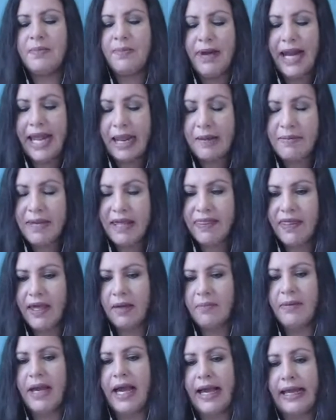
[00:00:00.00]
blaming
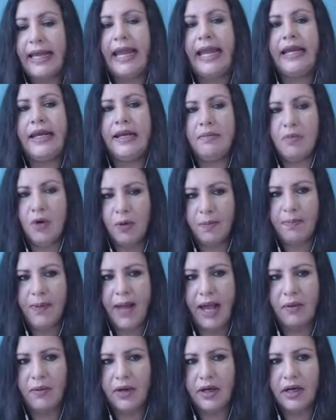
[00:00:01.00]
them and gaining more
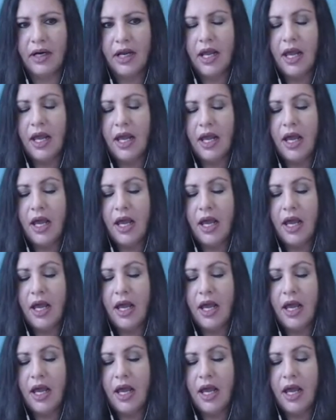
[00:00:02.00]
power.